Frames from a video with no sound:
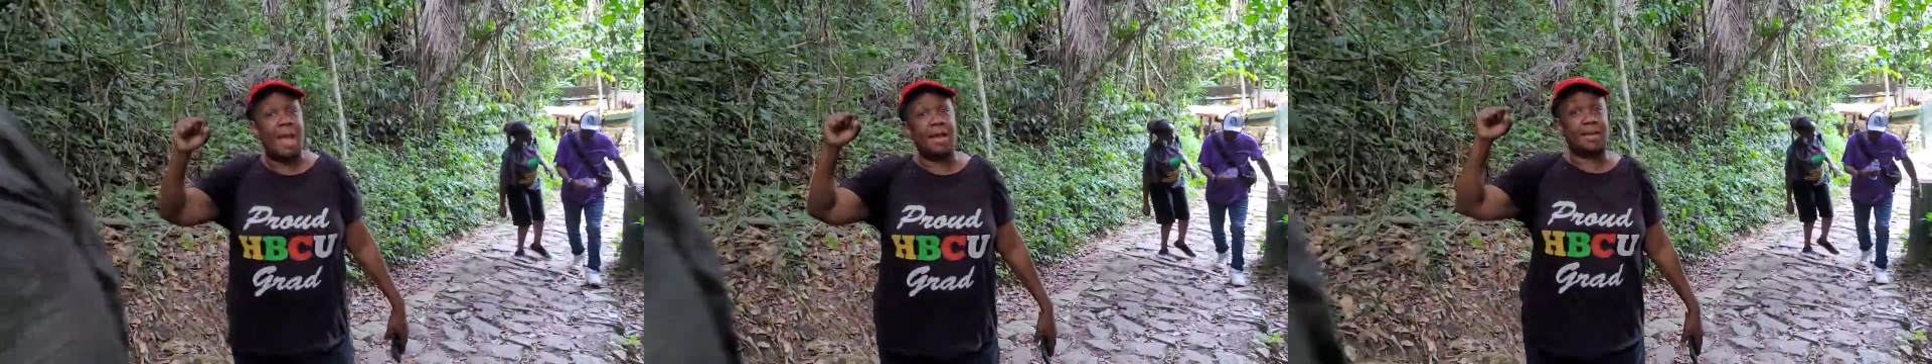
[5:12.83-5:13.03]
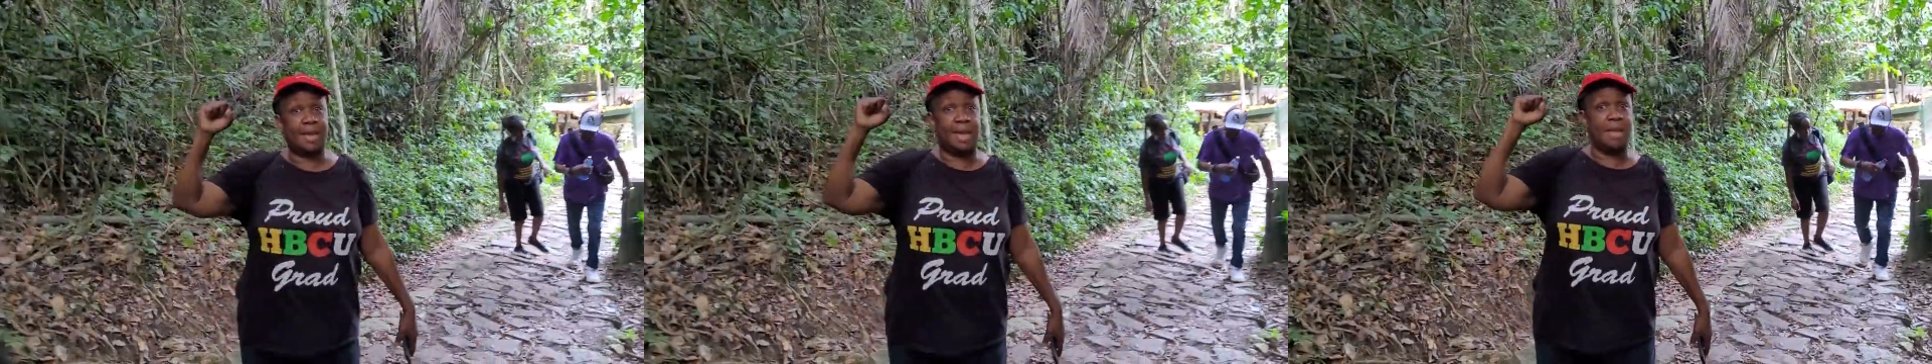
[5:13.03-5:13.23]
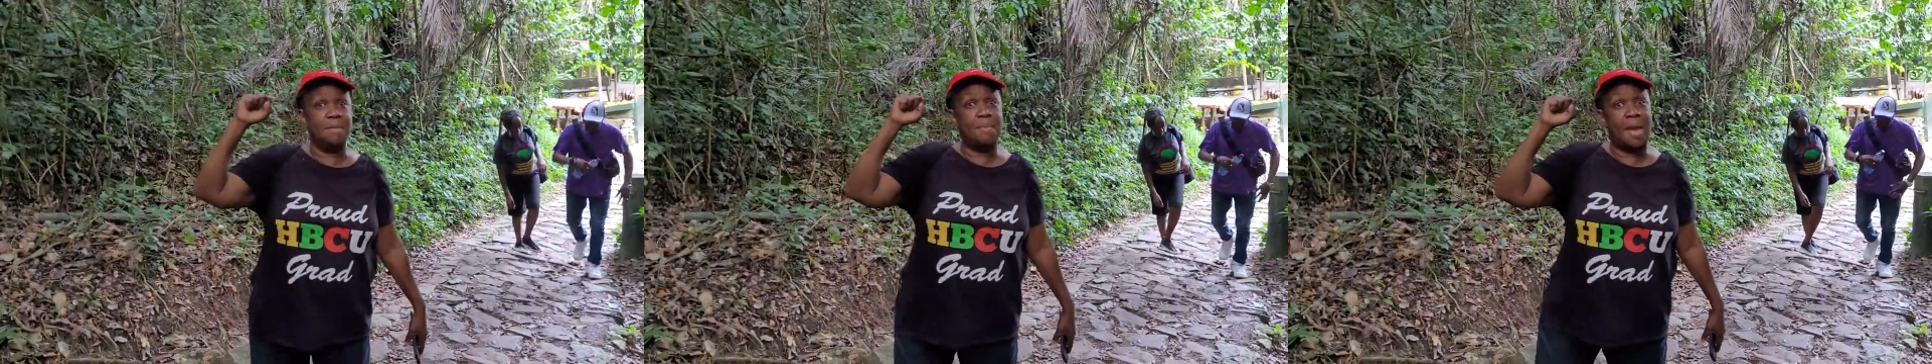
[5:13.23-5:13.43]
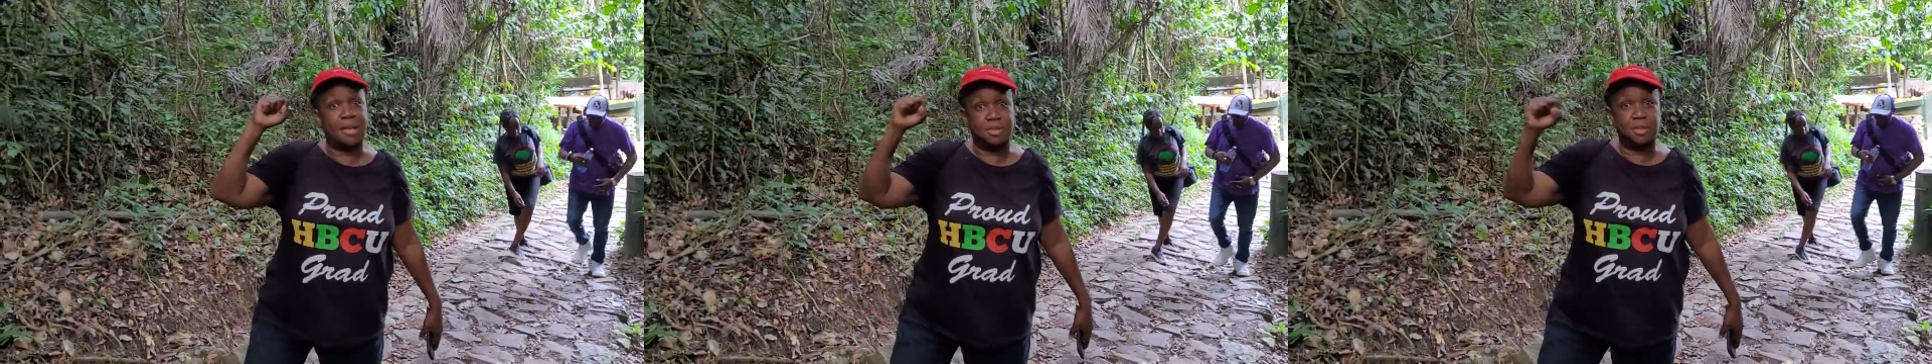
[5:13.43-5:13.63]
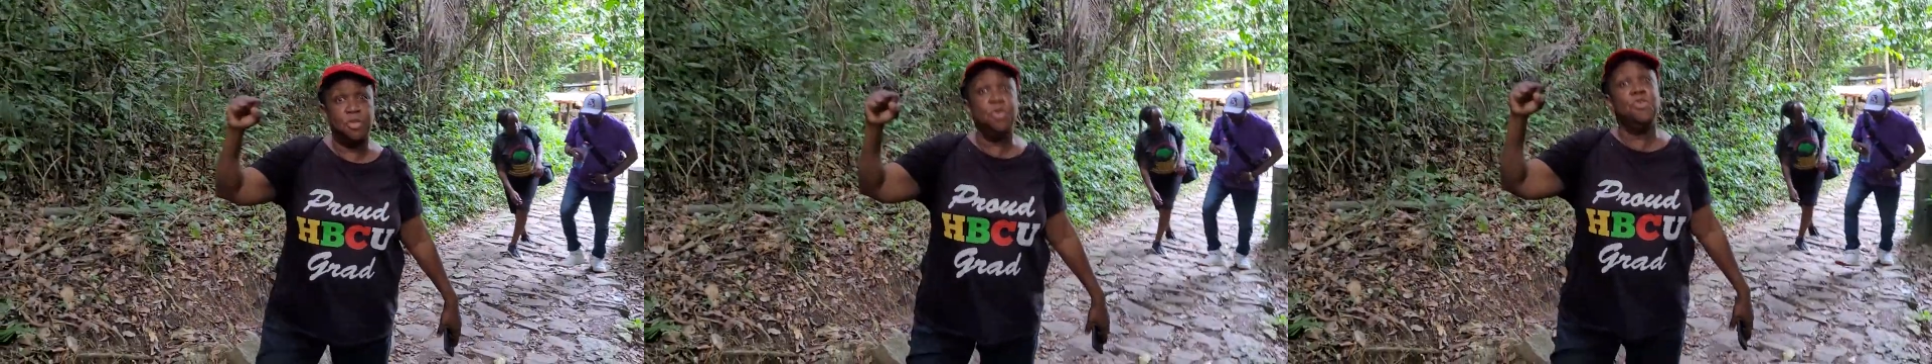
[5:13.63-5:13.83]
I came back,
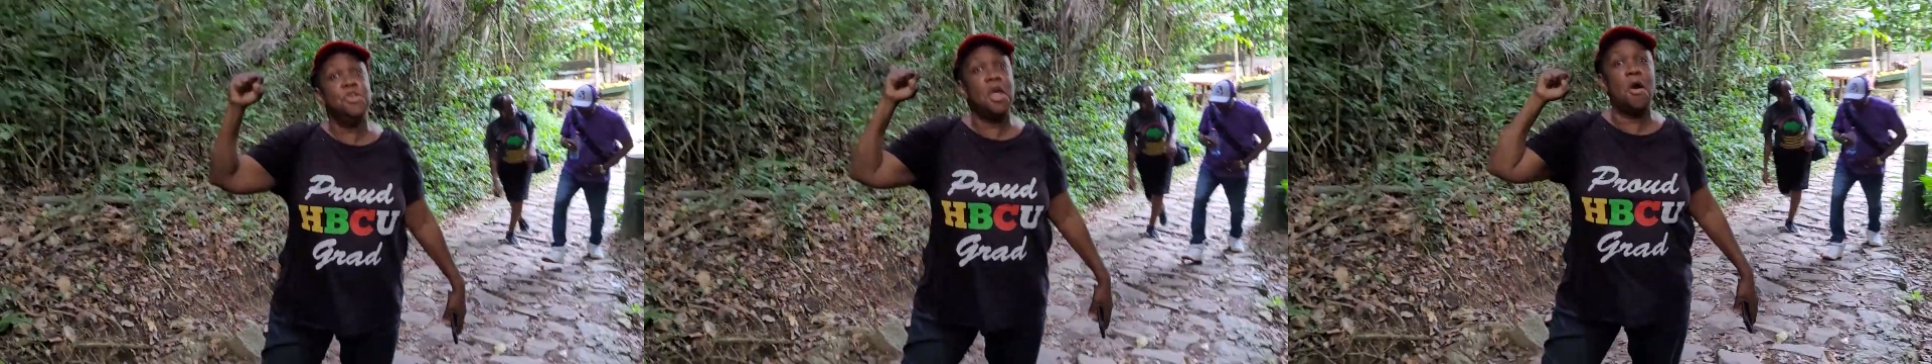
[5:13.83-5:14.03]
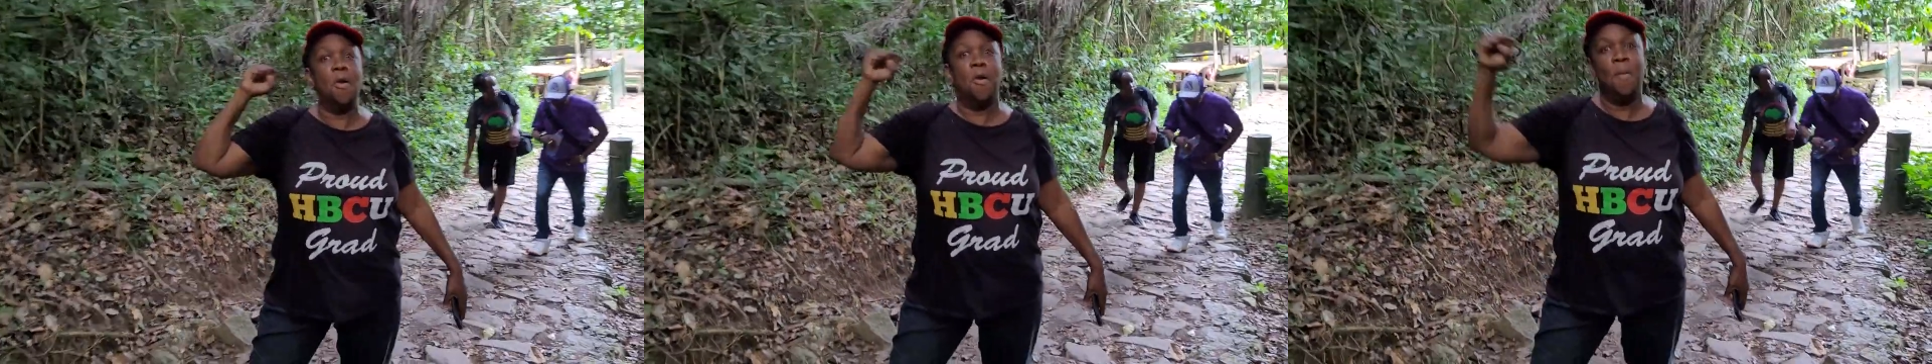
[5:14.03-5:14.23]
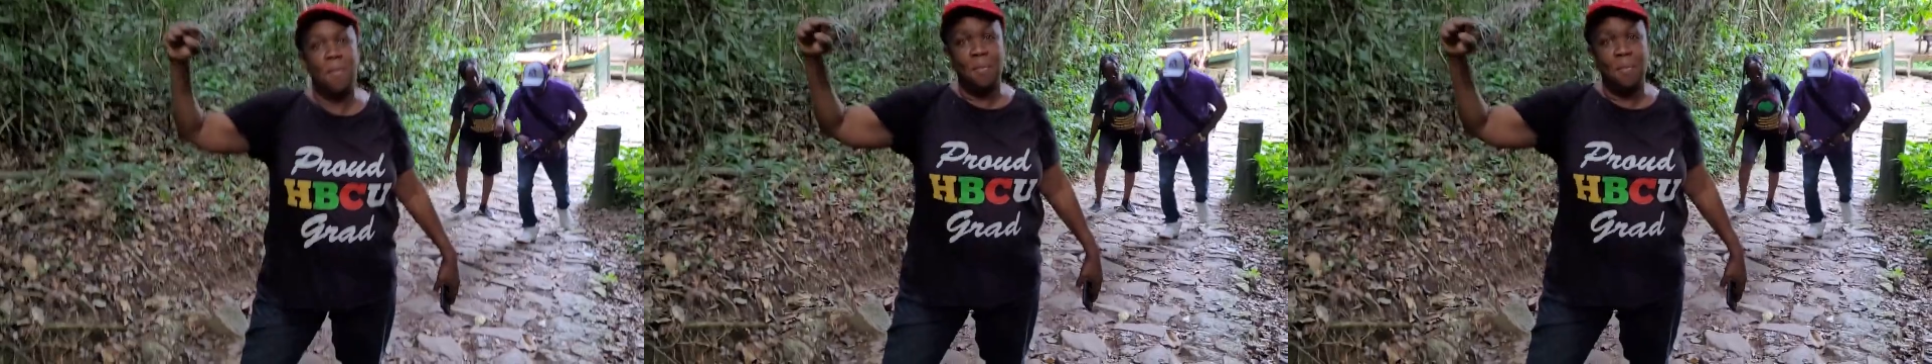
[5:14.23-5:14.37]
so you know